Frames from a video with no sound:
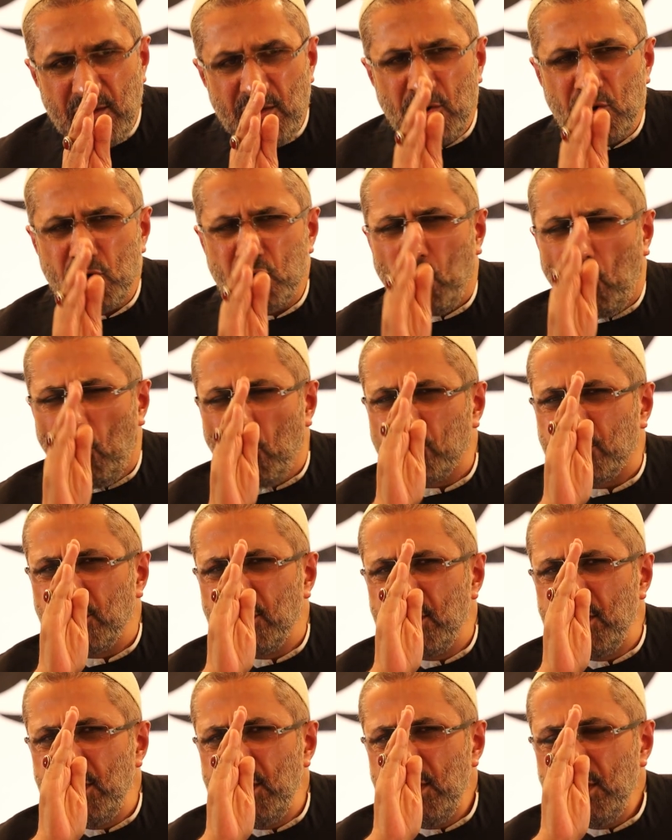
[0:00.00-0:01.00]

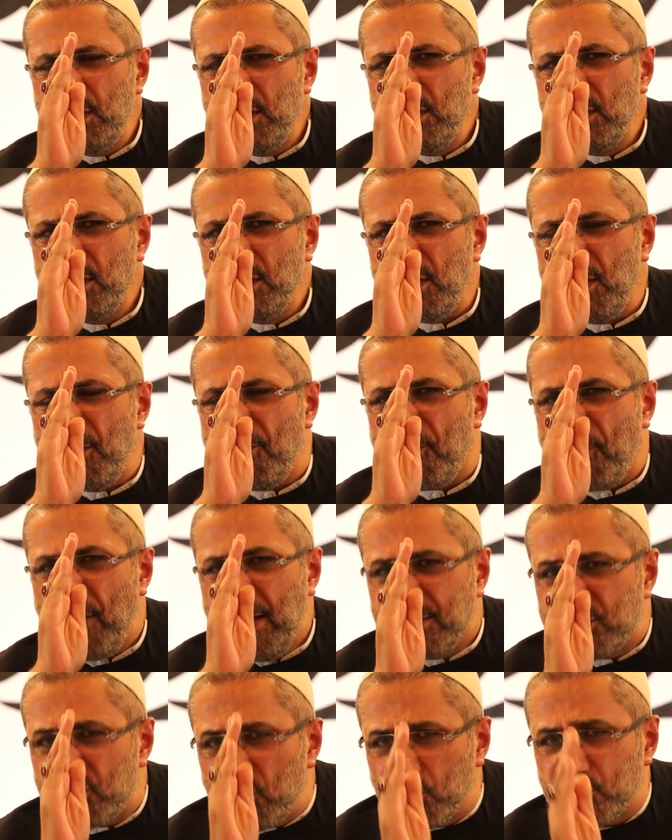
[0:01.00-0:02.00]
Totally
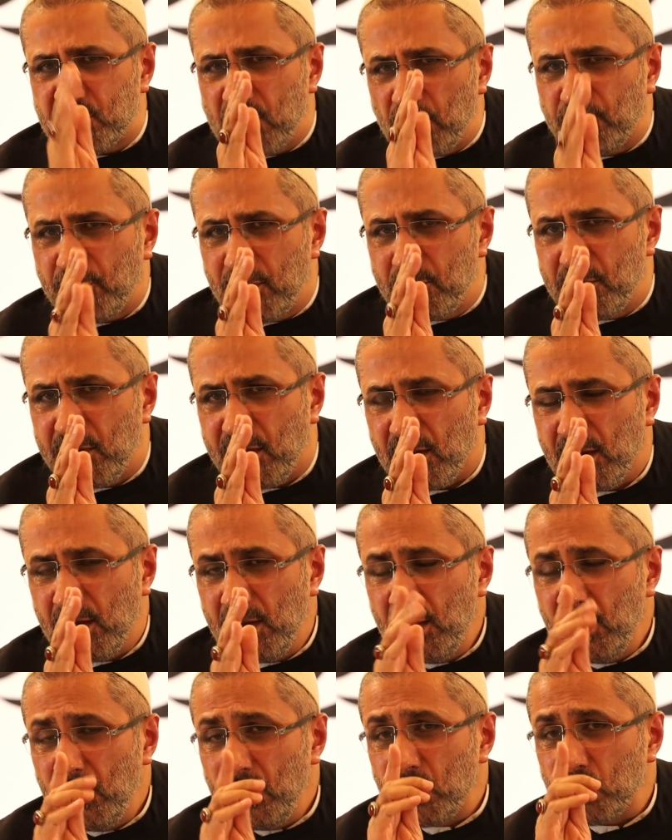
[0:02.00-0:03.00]
Efface yourself in me
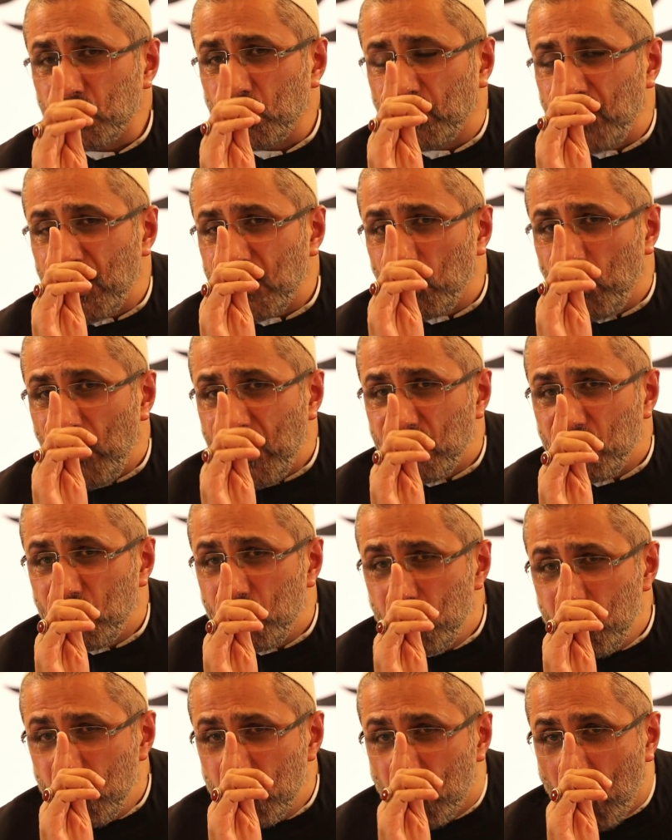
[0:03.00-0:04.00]
so that when
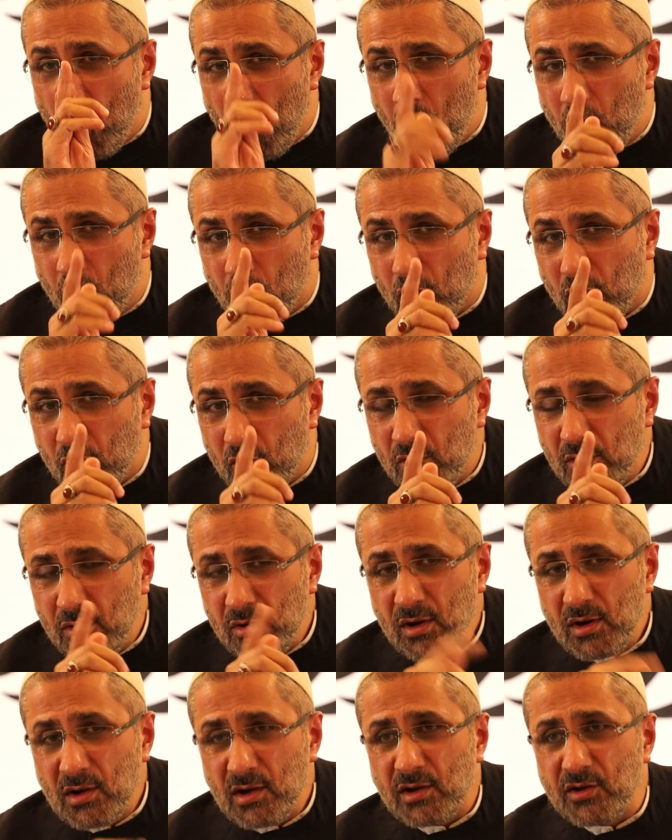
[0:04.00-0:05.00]
you go,